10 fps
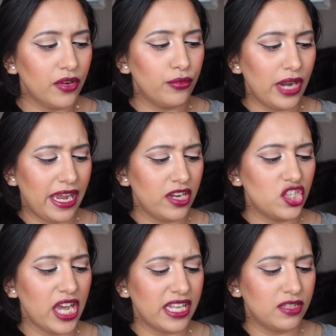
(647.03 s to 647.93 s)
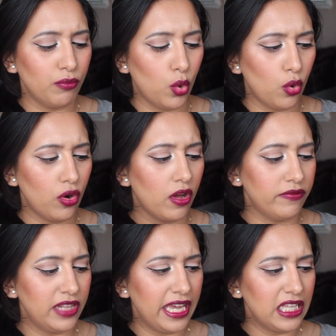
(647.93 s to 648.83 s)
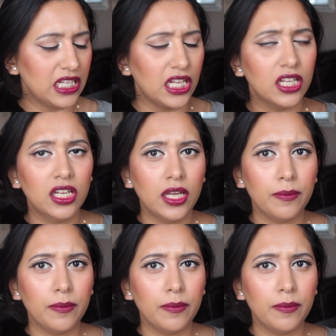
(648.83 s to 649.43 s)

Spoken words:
range has more of like a